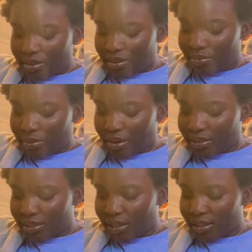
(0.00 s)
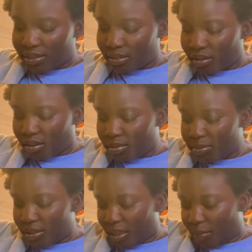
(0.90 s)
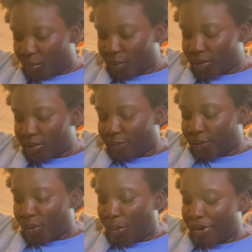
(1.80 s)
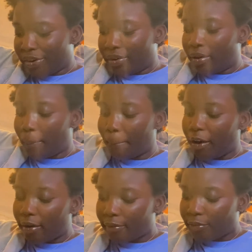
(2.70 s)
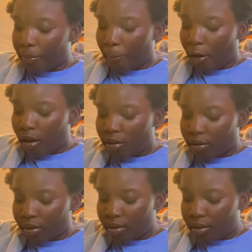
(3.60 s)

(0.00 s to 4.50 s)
it, where I decided to copy them word for word, bar for bar.